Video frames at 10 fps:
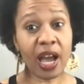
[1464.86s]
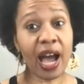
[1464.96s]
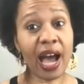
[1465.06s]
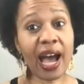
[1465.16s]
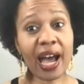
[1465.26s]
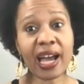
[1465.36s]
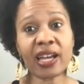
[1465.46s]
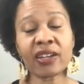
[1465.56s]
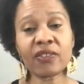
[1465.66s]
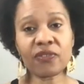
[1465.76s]

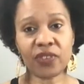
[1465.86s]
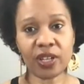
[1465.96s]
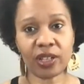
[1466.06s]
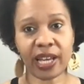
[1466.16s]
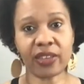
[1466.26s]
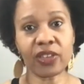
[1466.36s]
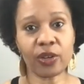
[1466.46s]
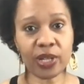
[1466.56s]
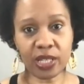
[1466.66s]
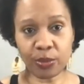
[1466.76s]
I feel like there
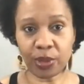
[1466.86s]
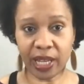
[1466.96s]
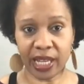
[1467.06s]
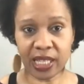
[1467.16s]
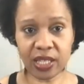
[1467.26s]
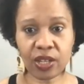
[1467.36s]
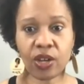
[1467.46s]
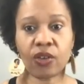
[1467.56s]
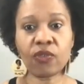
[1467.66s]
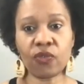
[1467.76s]
is a place
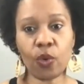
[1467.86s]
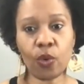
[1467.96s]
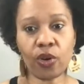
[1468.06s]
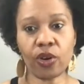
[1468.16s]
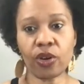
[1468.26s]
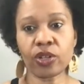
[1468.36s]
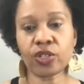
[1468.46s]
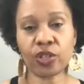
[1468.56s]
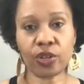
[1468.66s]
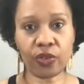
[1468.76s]
for
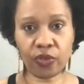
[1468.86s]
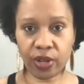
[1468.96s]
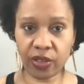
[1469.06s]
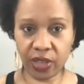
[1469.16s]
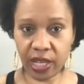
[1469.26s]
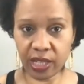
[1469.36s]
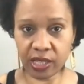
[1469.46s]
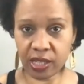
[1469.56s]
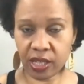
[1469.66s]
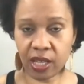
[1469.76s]
sugar-free
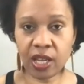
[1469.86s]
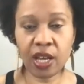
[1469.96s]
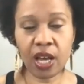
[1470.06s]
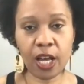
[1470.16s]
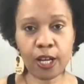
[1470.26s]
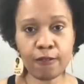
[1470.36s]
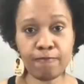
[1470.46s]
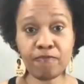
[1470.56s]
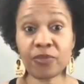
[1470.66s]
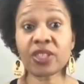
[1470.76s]
things
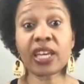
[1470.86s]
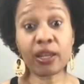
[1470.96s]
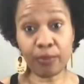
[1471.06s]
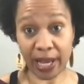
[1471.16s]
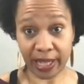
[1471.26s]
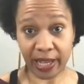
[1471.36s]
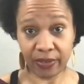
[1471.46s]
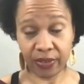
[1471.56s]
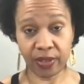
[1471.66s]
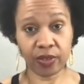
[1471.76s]
in my
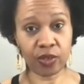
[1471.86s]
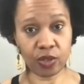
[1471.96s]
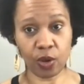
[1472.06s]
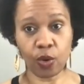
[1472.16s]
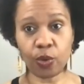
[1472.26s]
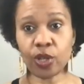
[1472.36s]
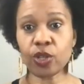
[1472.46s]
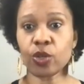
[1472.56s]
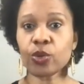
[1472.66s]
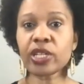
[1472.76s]
life. So
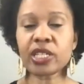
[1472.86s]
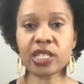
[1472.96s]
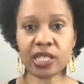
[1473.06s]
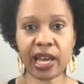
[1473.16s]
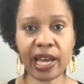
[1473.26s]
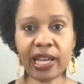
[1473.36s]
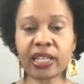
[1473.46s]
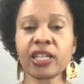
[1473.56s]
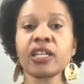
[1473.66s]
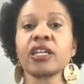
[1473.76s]
you can
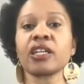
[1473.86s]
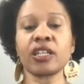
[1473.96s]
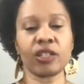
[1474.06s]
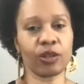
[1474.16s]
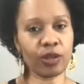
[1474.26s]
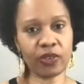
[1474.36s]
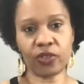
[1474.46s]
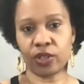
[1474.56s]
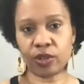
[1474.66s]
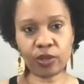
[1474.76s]
decide, you know, if
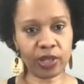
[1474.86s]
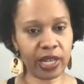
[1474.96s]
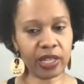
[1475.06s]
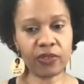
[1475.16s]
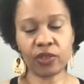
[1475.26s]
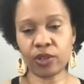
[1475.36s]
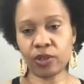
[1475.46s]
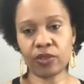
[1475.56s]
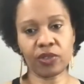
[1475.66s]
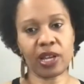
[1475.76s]

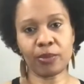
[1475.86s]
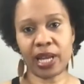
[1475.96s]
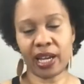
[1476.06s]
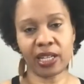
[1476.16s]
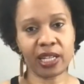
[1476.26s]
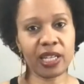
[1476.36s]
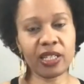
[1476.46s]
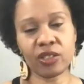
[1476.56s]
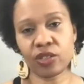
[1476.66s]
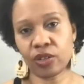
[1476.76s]
I'm not going to
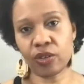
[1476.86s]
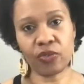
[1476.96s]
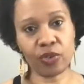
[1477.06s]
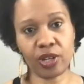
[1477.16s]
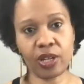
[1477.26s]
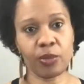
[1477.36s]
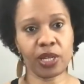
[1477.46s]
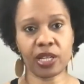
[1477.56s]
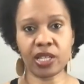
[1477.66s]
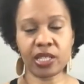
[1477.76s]
eat sugar-free
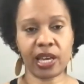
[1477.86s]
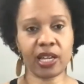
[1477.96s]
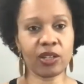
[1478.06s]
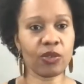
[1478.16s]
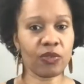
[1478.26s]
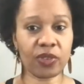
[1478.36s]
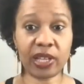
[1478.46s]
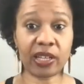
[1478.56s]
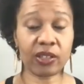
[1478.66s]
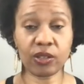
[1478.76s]
because I don't feel
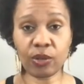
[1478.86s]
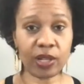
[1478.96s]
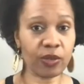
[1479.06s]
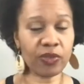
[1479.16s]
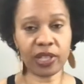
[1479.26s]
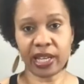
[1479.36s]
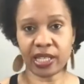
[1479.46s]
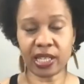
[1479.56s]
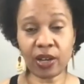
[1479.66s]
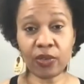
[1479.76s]
like
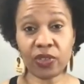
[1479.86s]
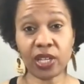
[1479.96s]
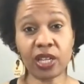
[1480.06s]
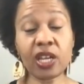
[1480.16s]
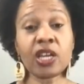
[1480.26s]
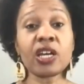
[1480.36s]
it's healthy.